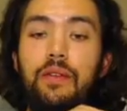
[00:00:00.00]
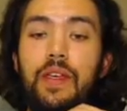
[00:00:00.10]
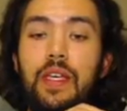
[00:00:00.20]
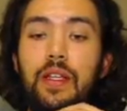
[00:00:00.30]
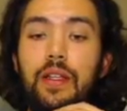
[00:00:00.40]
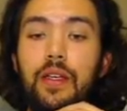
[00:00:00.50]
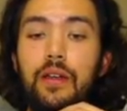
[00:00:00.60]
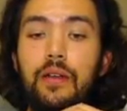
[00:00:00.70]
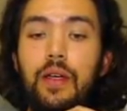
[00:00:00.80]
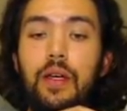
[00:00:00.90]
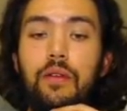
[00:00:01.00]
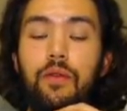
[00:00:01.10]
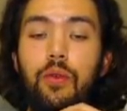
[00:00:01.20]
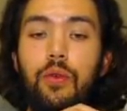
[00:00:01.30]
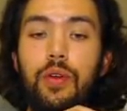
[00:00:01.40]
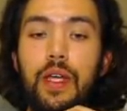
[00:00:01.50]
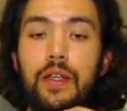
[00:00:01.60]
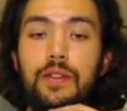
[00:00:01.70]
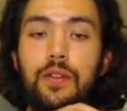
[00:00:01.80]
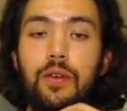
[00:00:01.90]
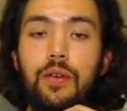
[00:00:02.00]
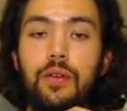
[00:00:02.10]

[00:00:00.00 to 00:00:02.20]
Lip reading: healing for next turn.